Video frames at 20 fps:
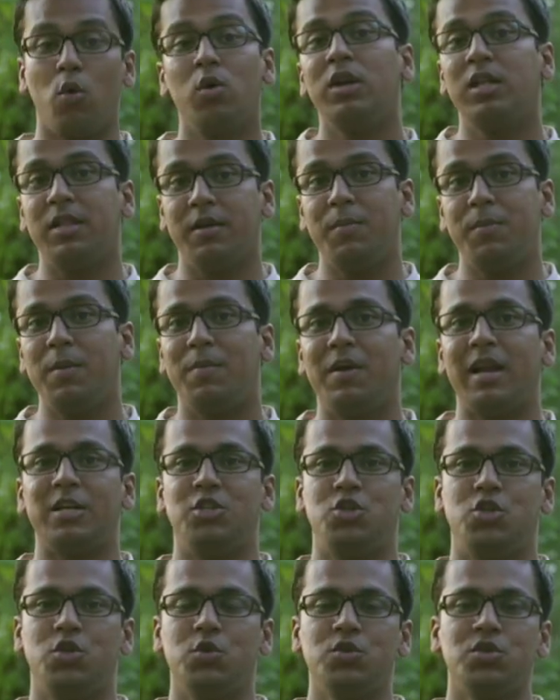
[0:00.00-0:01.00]
only the people I
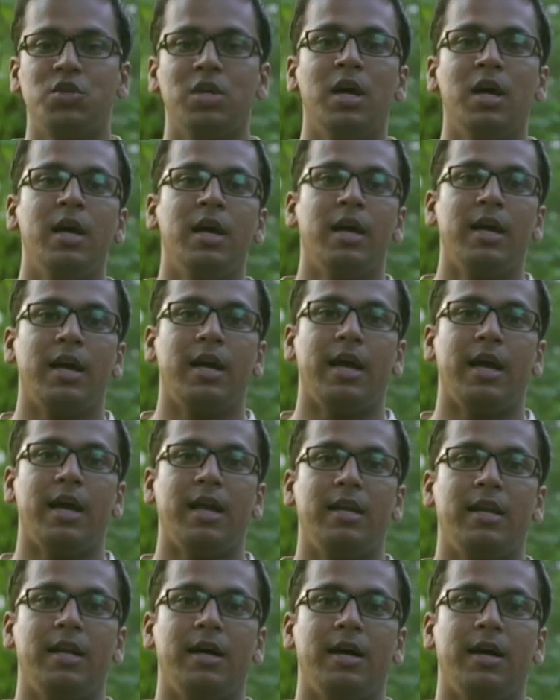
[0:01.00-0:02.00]
choose.
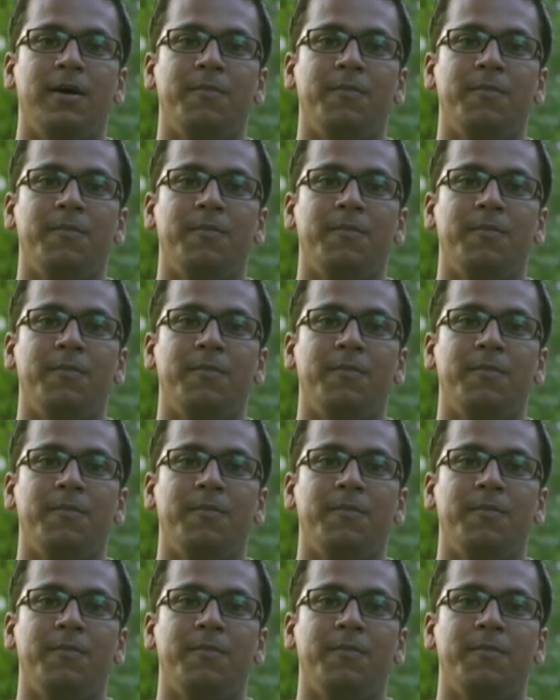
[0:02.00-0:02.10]
And